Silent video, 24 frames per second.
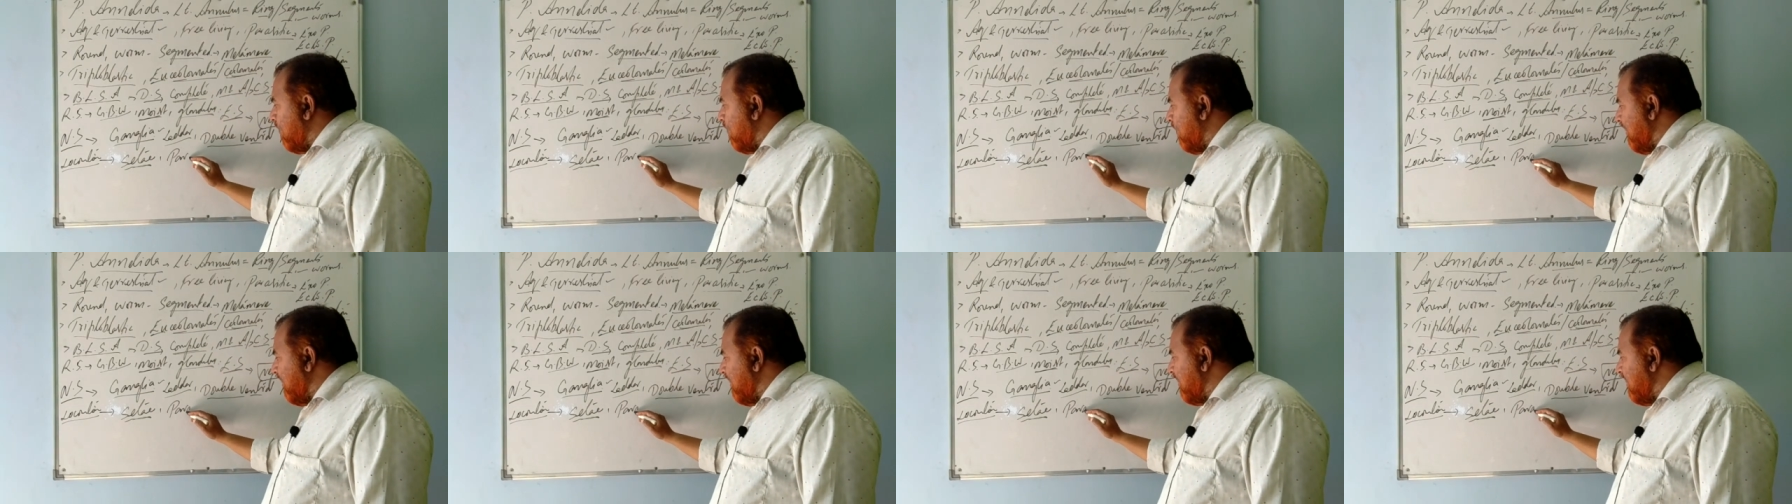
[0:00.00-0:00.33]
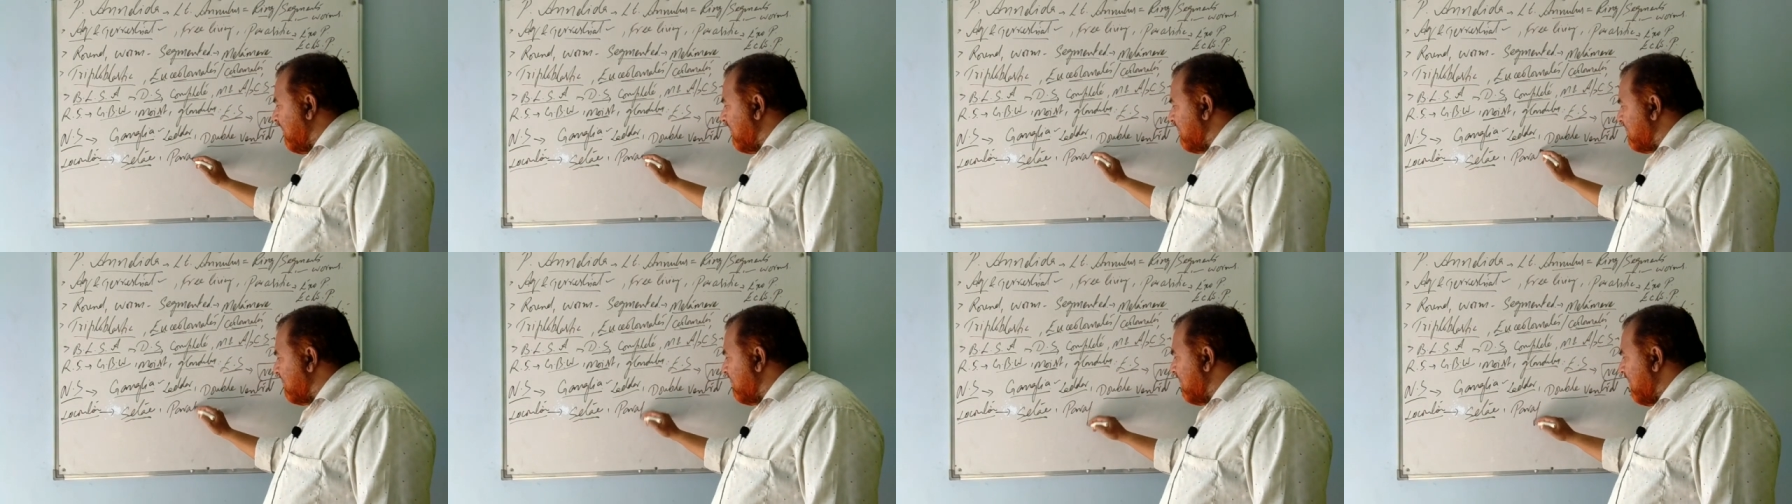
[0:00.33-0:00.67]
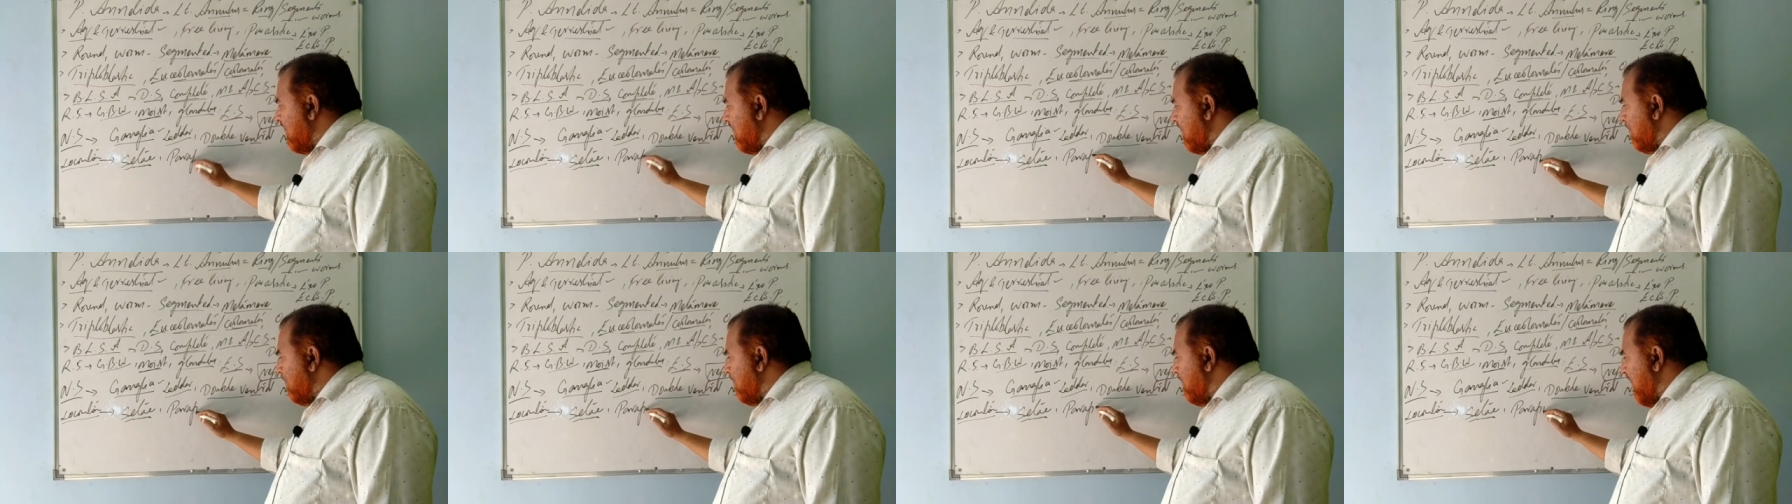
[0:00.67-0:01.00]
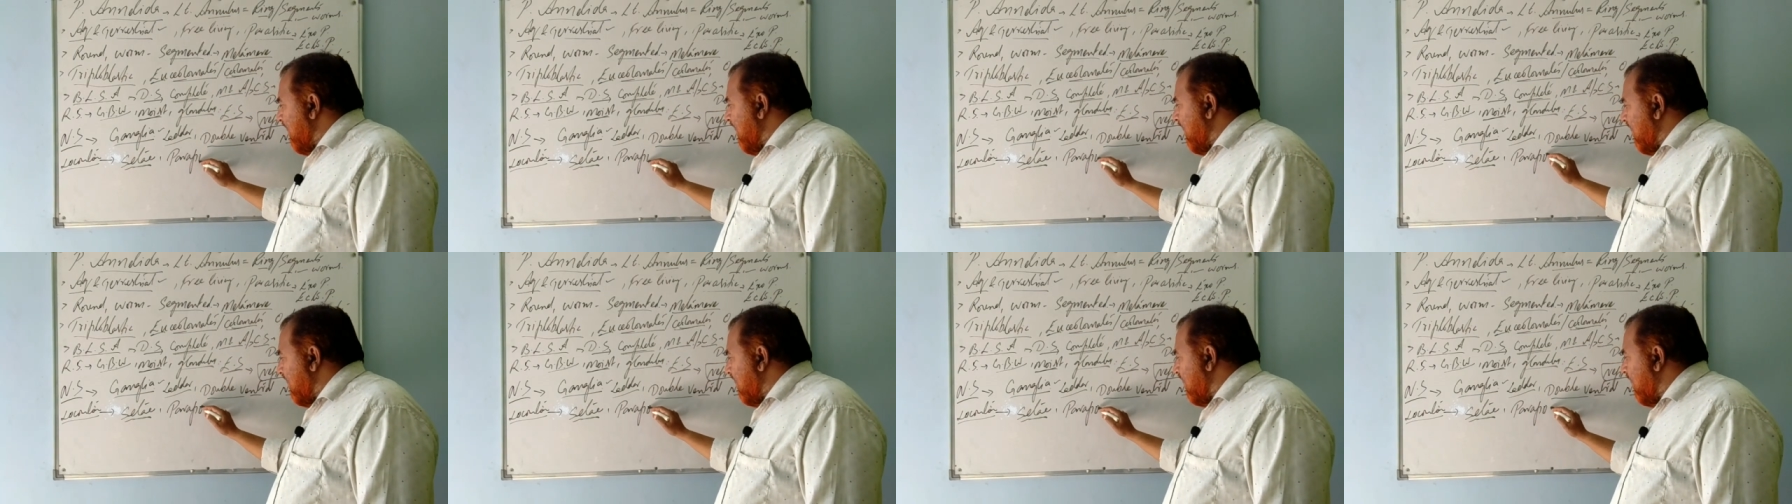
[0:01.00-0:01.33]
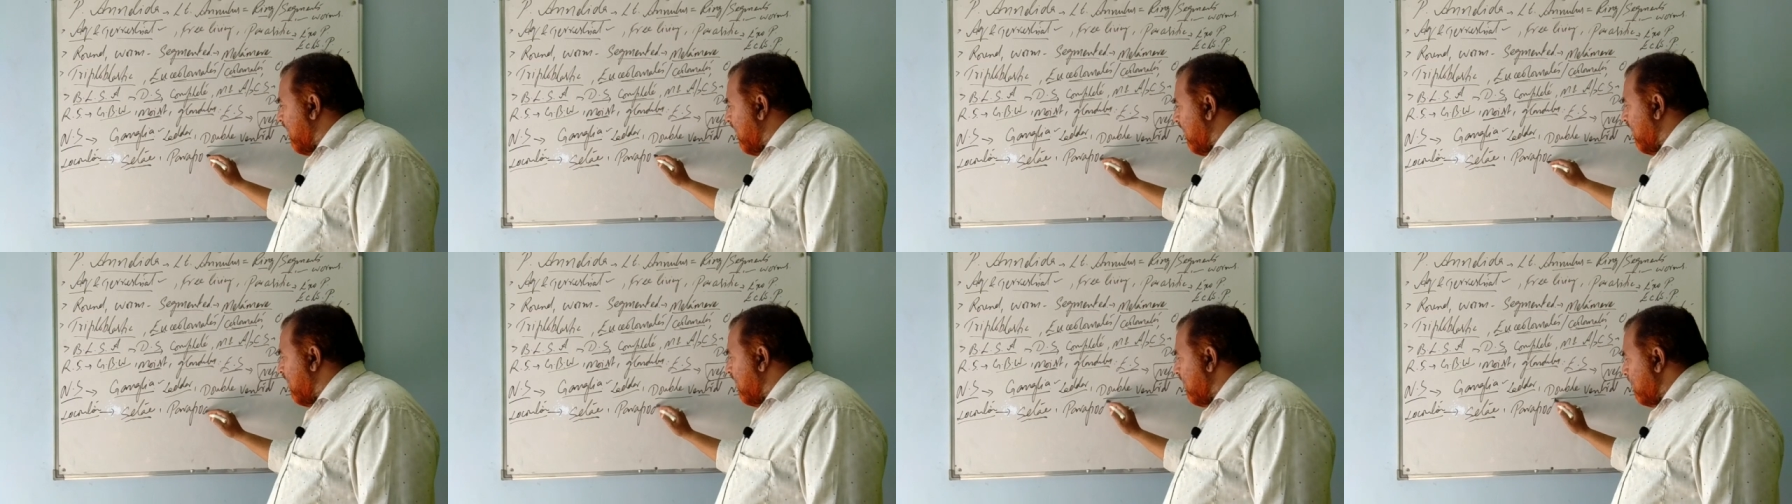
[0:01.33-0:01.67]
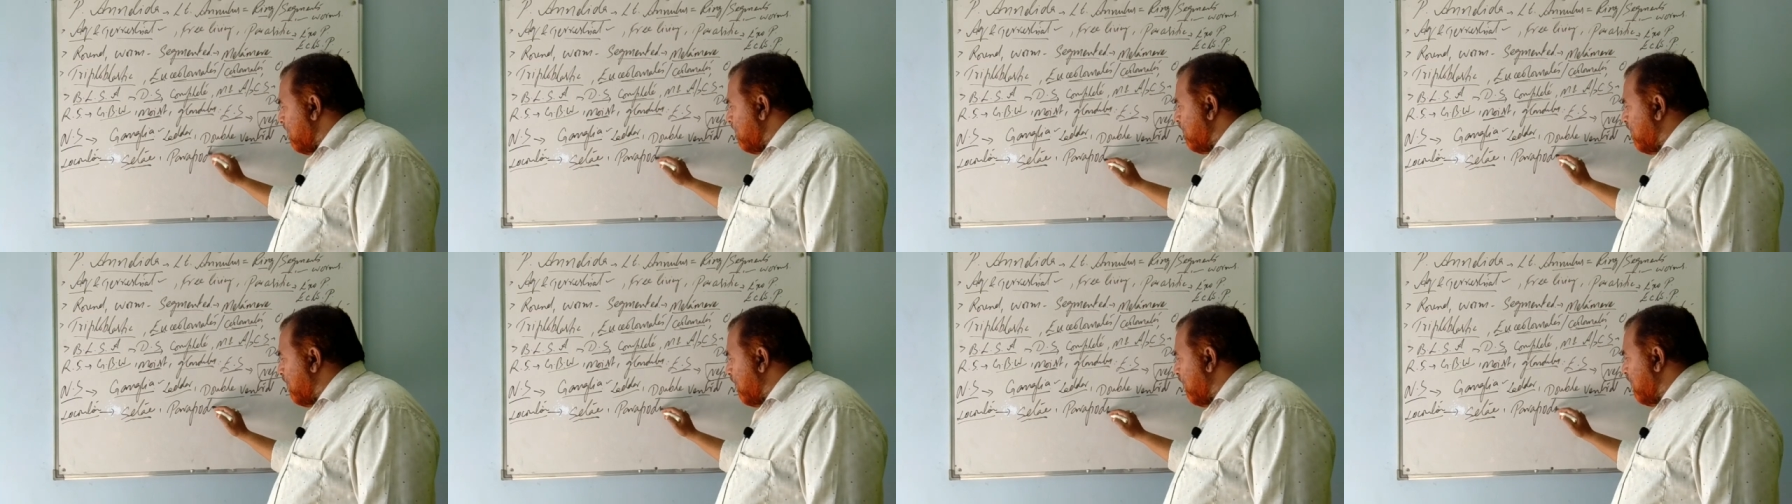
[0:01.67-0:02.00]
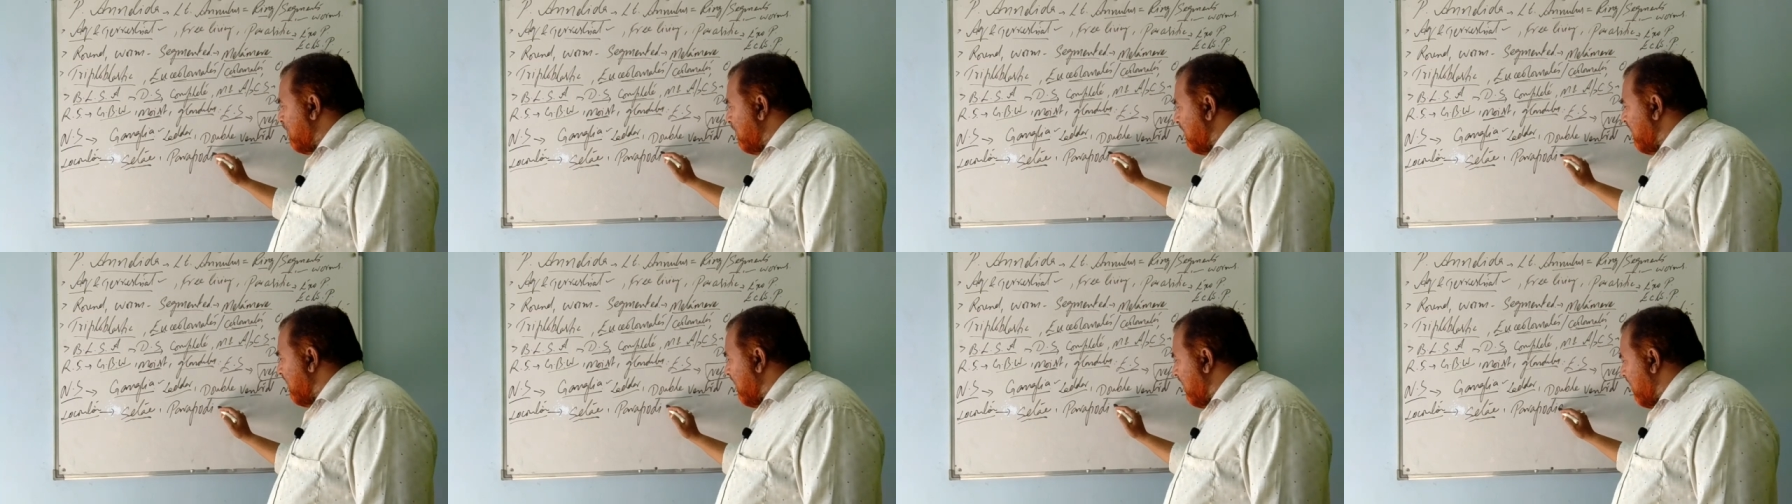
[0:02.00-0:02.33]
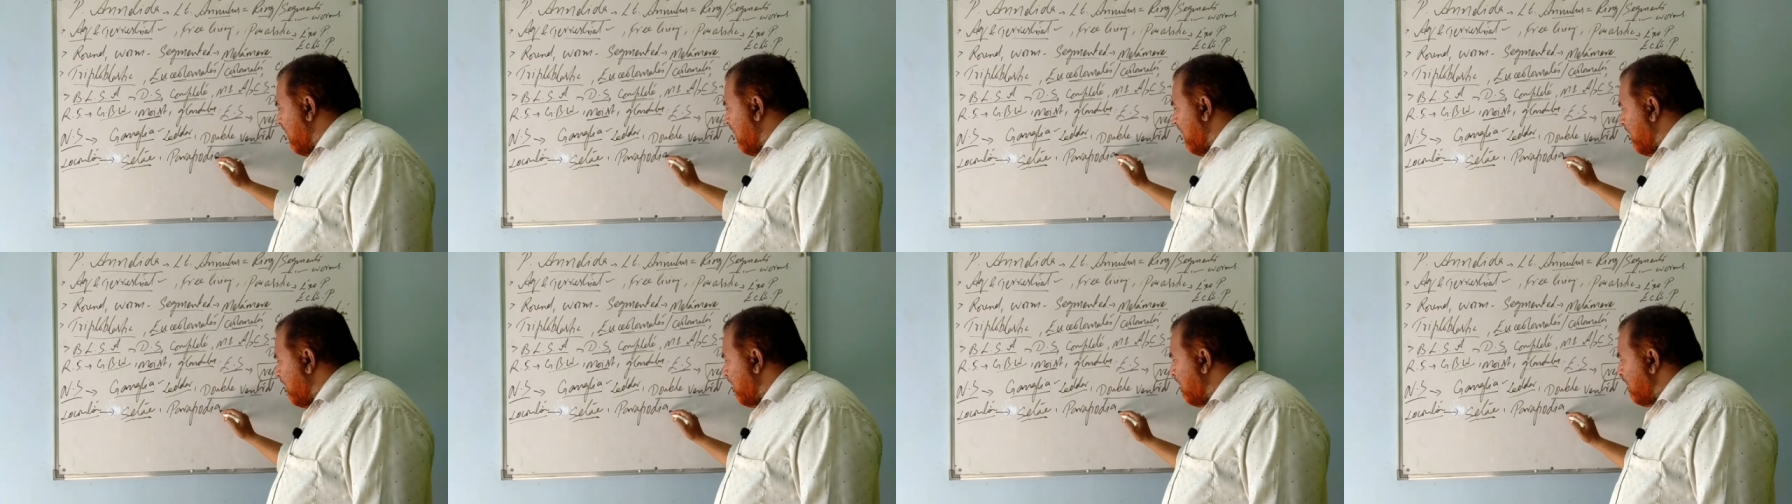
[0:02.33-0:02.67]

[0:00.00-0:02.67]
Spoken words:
What is parapodia?